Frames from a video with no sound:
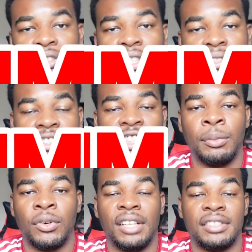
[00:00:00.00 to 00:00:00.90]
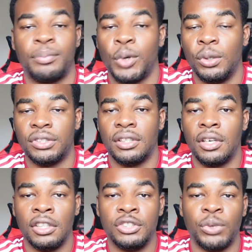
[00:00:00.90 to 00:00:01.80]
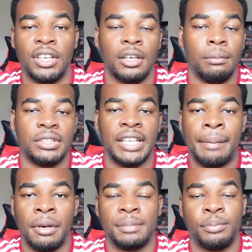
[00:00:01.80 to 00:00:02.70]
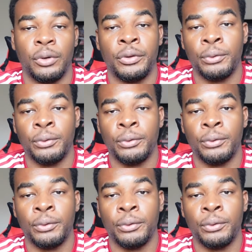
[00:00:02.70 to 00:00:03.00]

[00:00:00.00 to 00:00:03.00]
And just to summarize the pros and cons when it comes to the Apex Pro